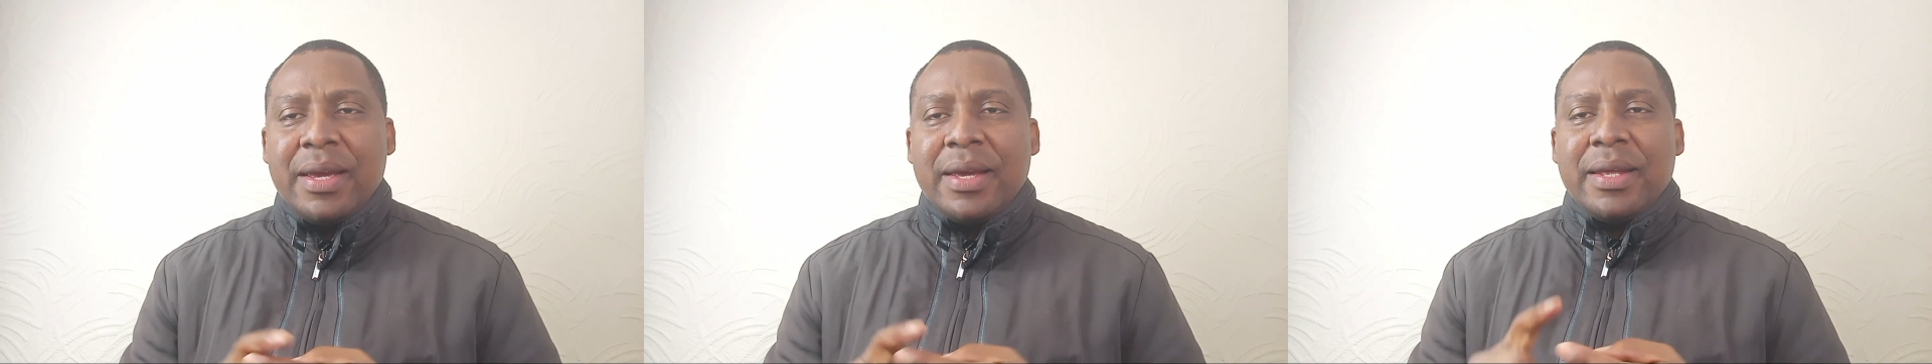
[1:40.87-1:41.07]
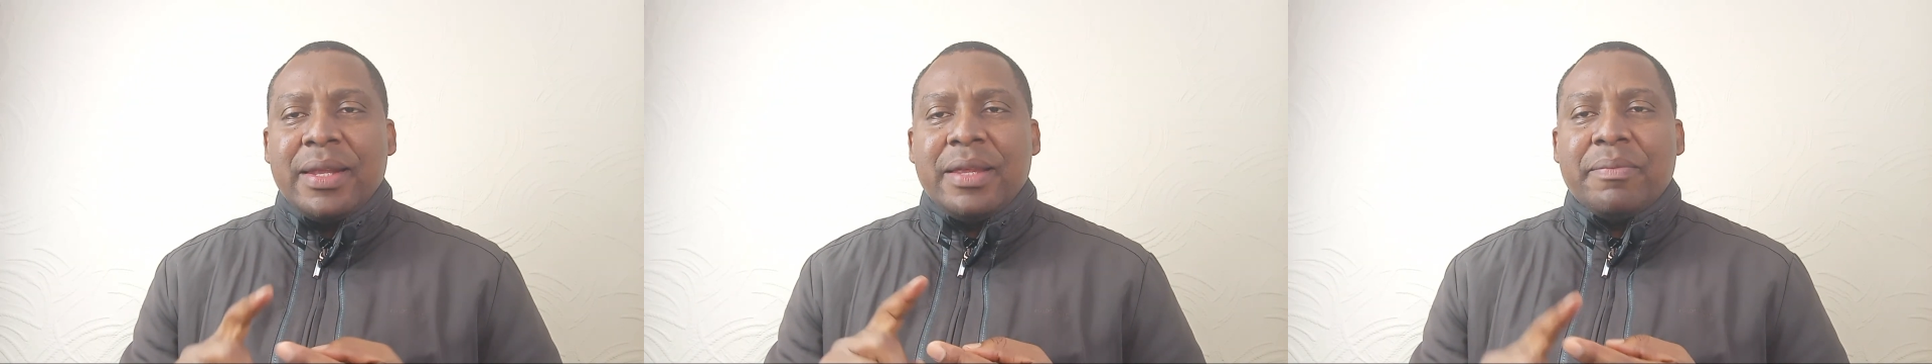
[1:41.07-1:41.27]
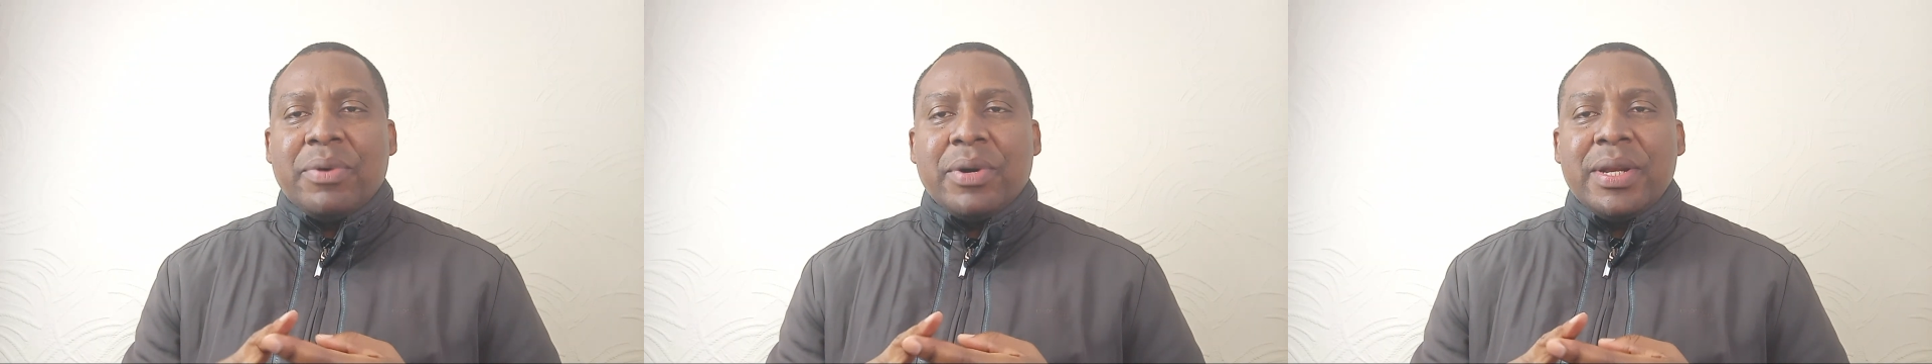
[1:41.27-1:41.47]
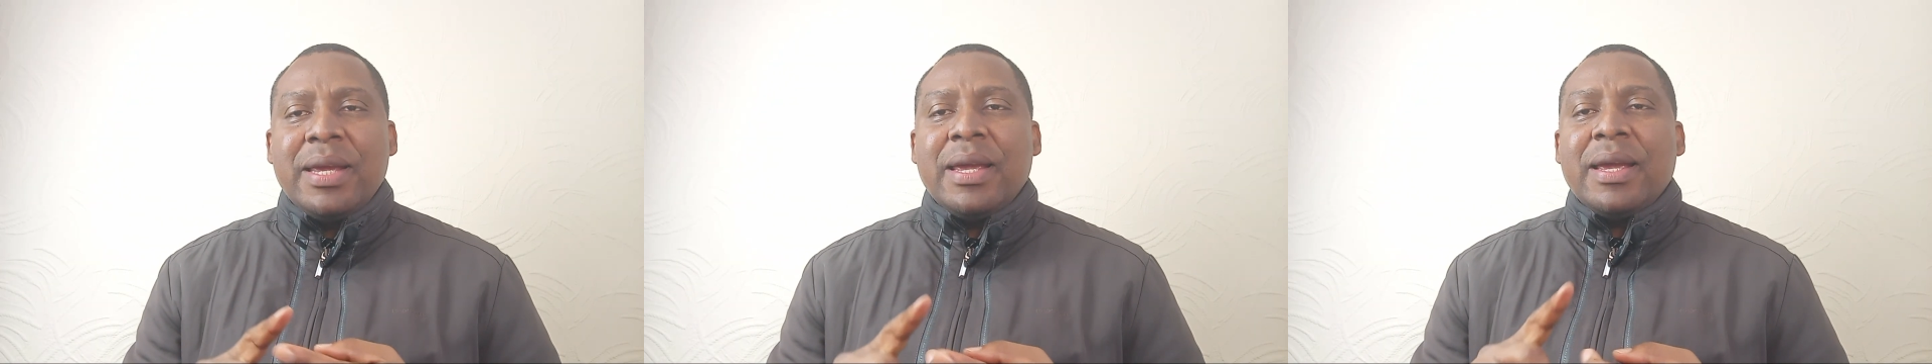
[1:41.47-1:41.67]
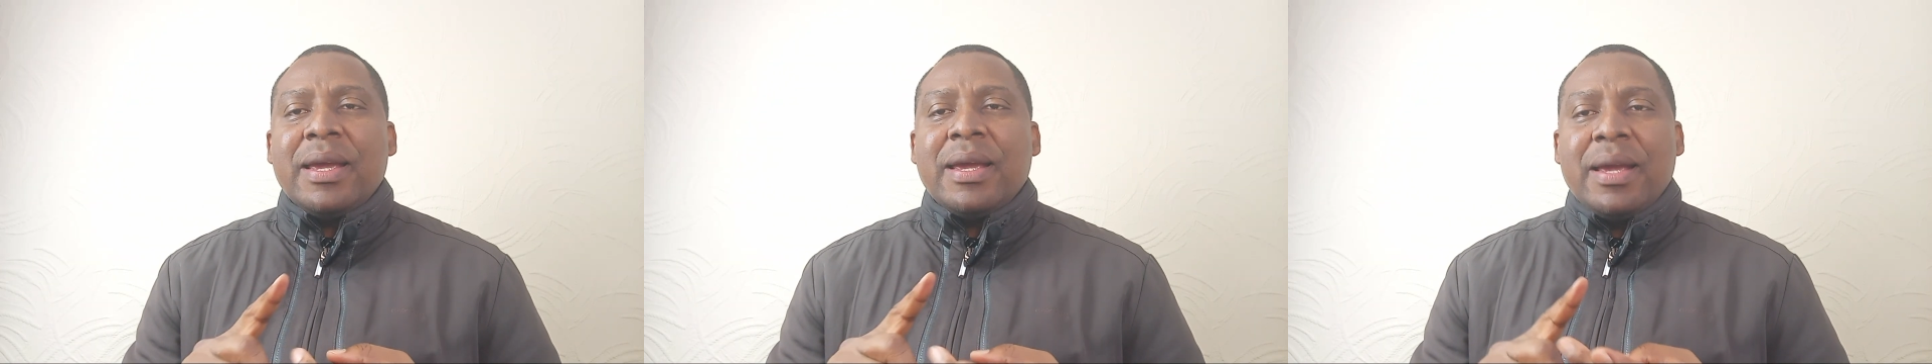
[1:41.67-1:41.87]
The
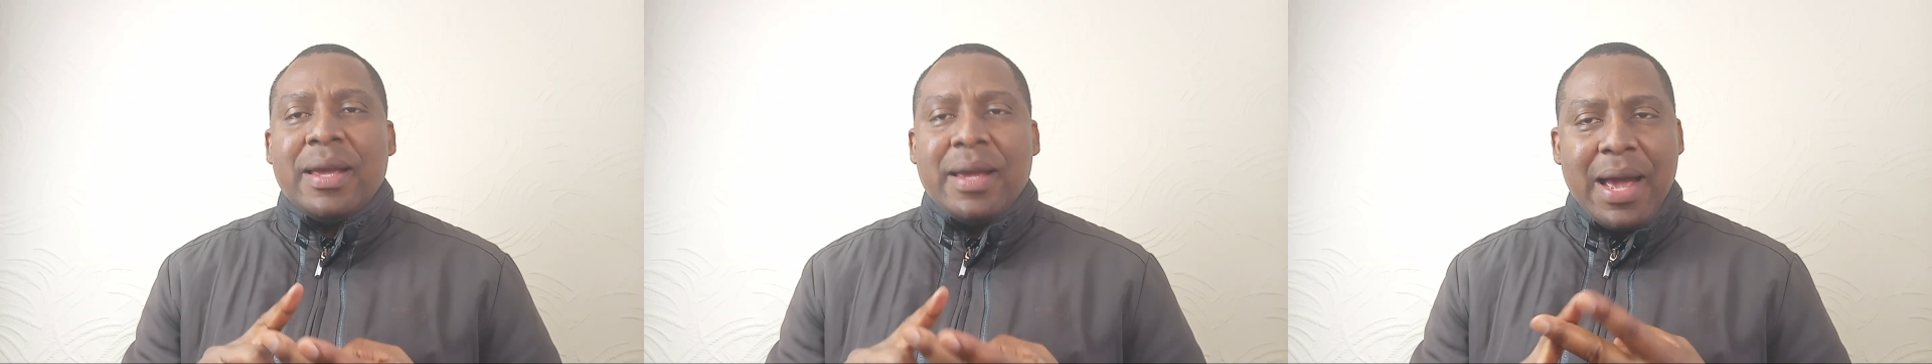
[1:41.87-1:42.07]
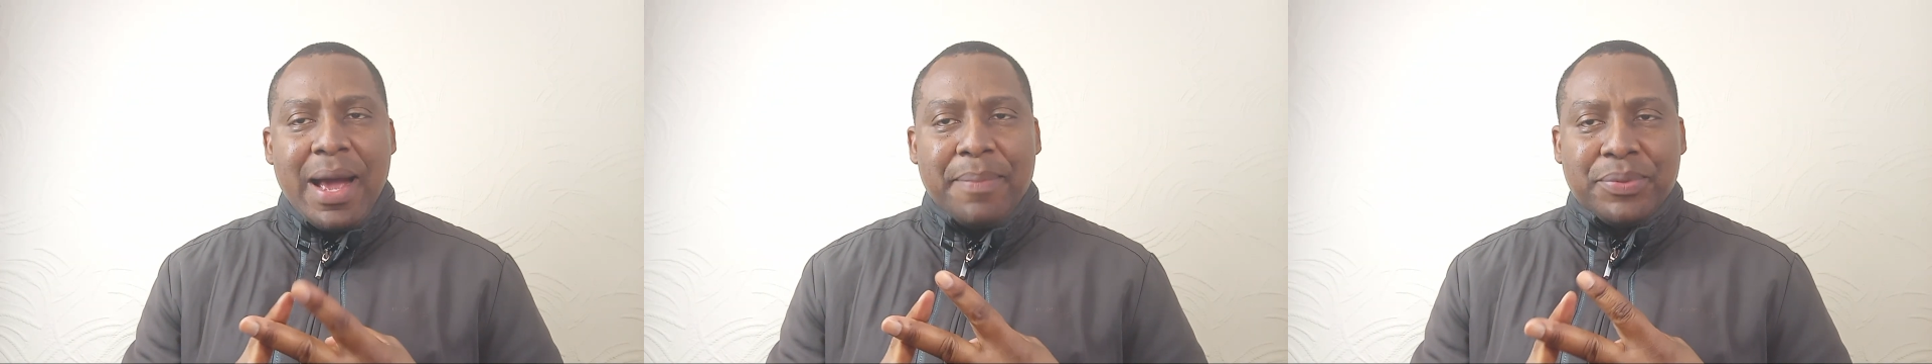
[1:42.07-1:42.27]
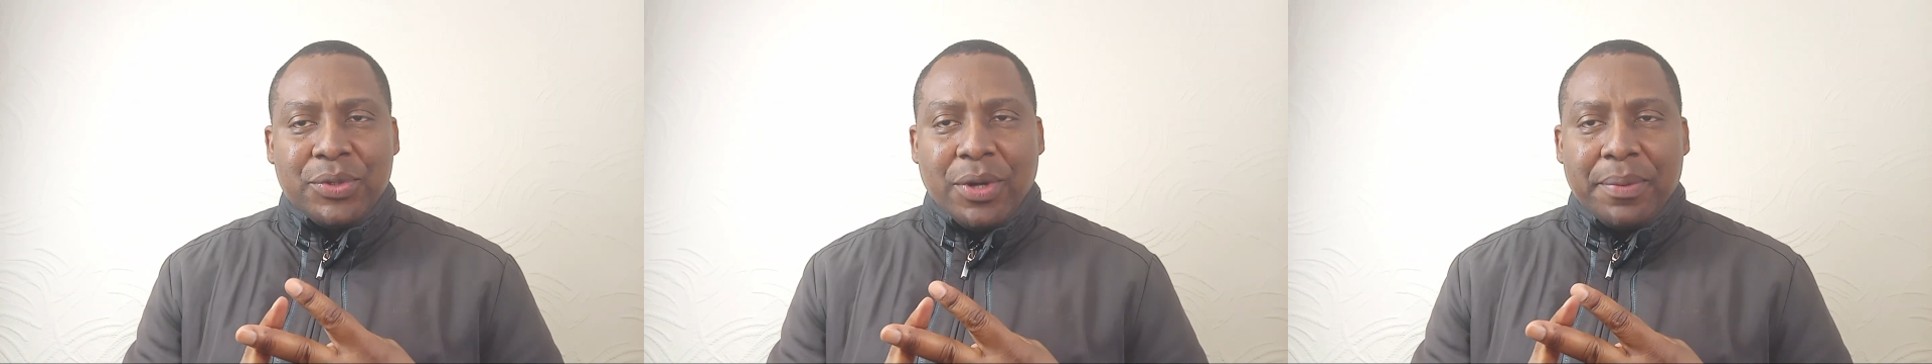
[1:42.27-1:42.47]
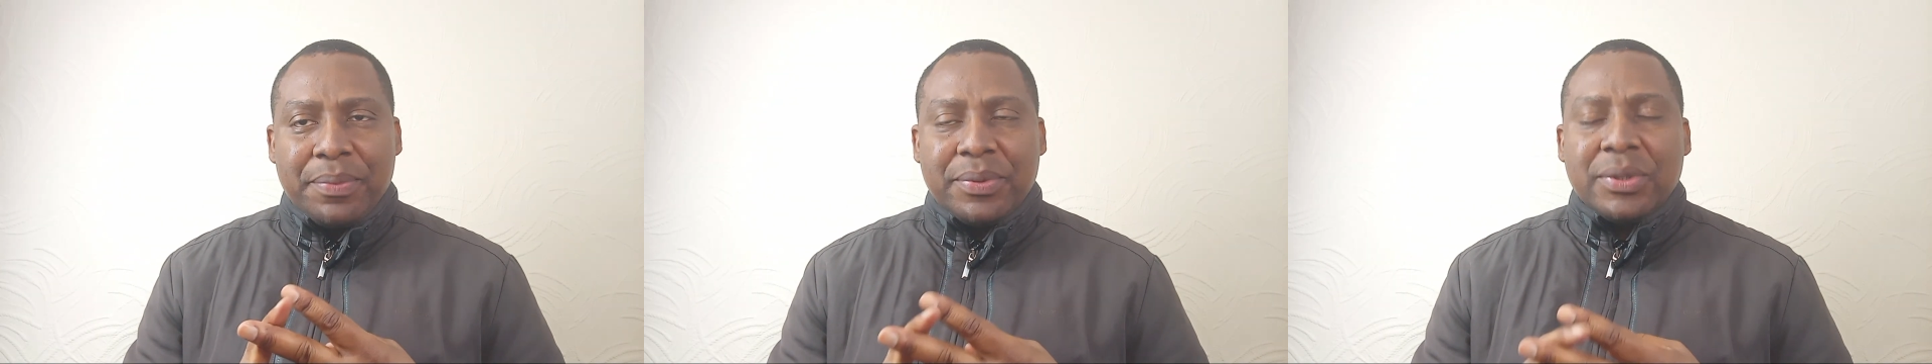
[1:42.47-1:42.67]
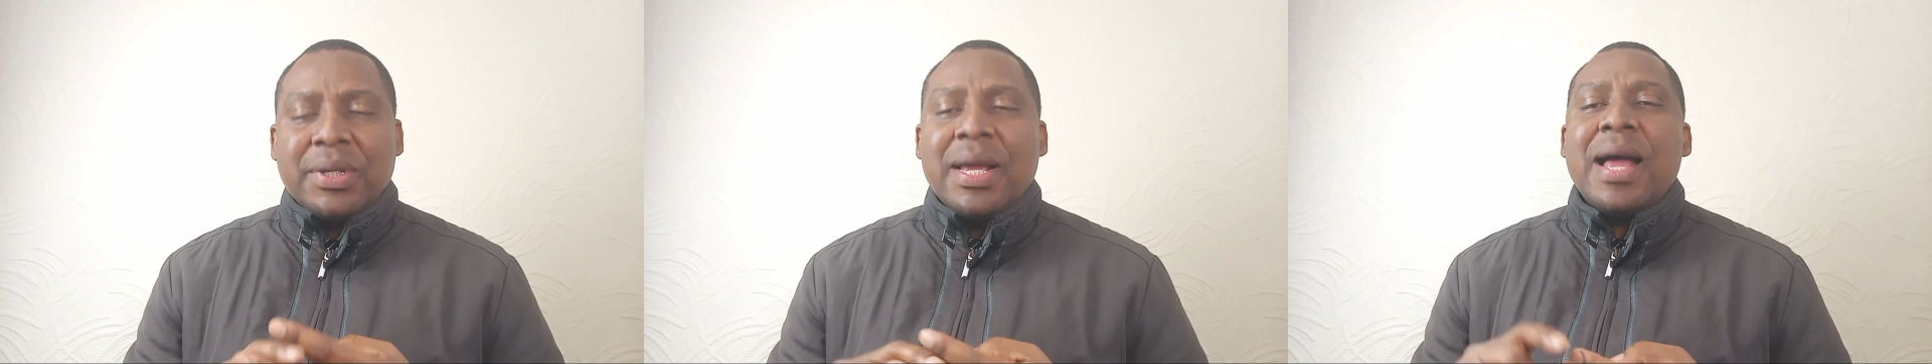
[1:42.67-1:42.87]
body
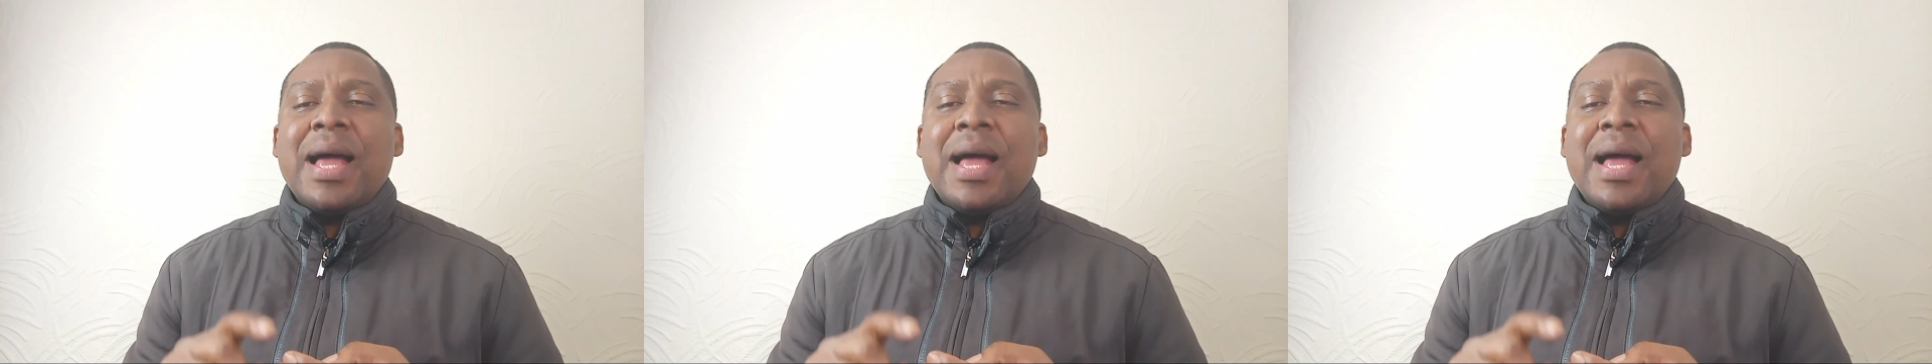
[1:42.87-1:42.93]
absorbs